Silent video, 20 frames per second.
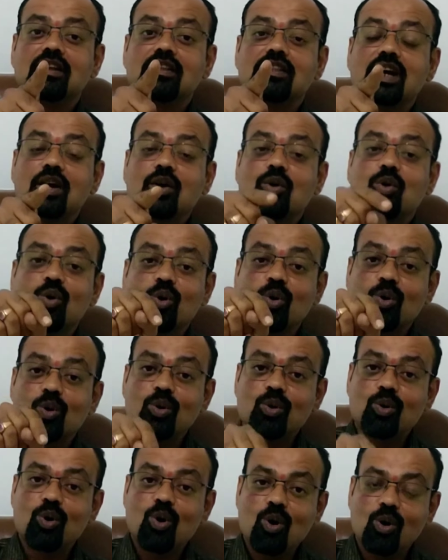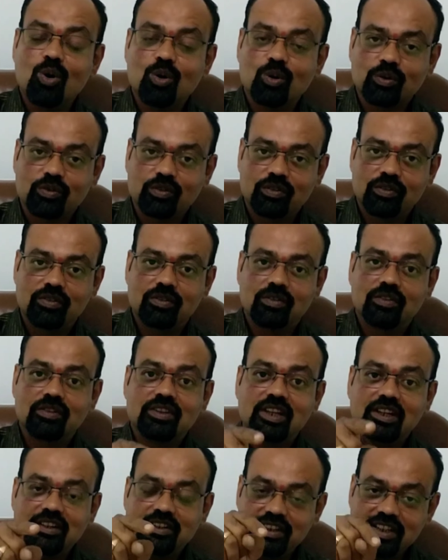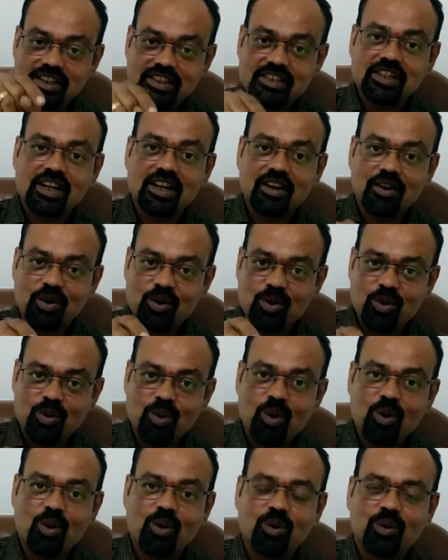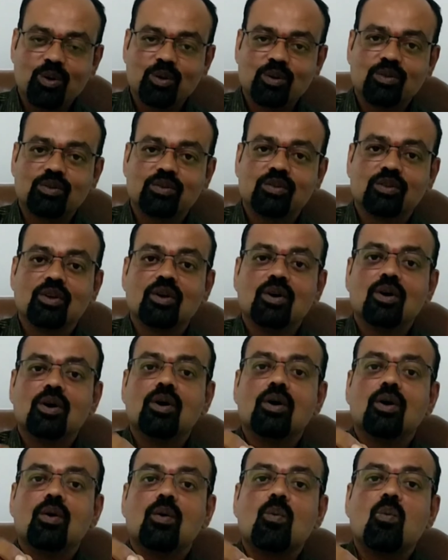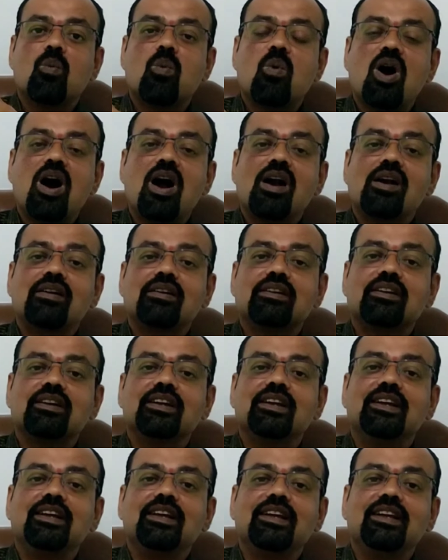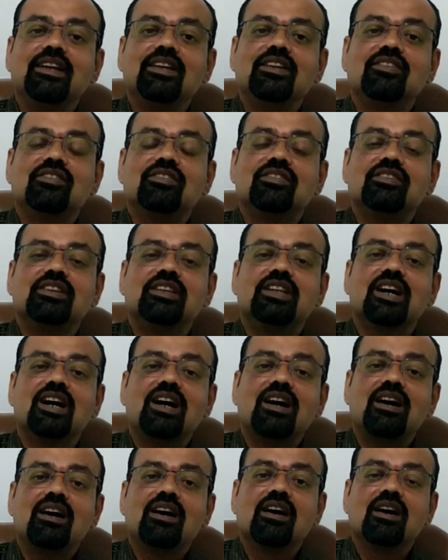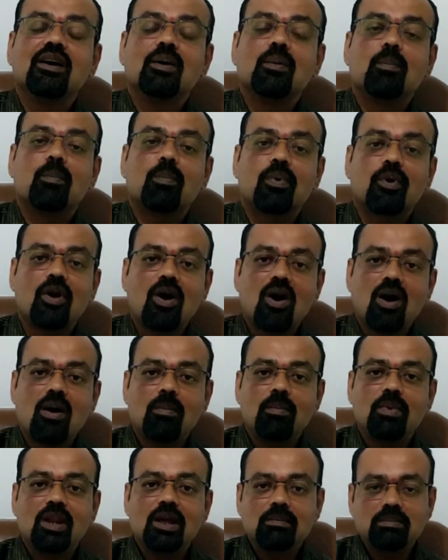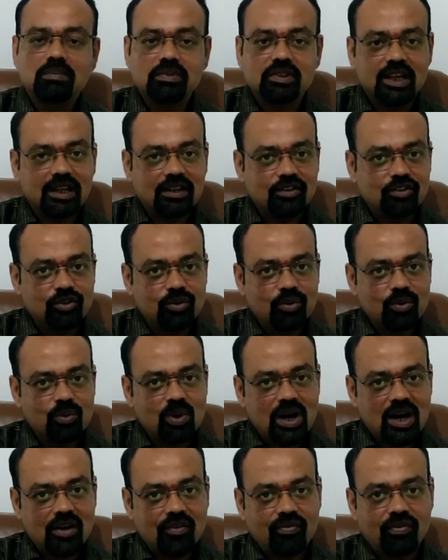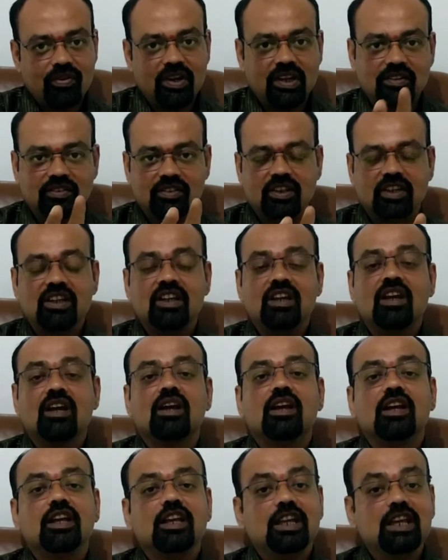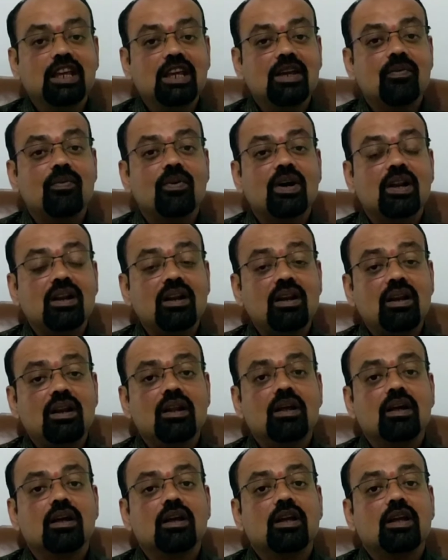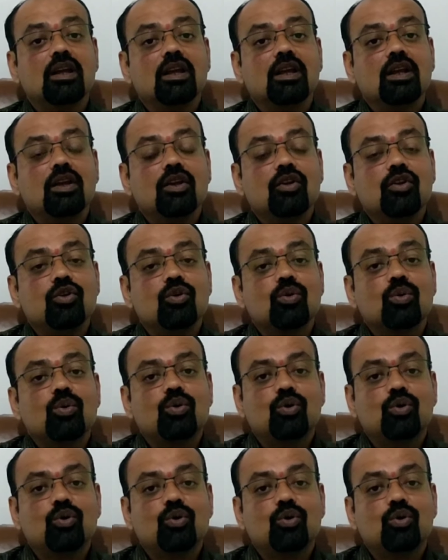the Guru knows, the teacher knows what is the problem that you are facing, even you